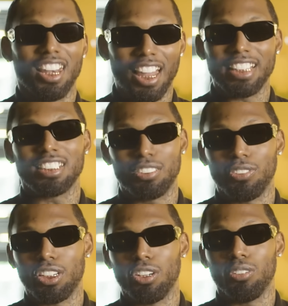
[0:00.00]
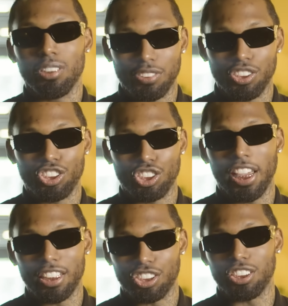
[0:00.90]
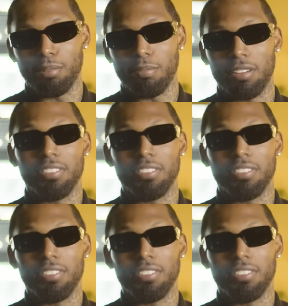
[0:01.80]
Like this video if she's chatting shit, bruv.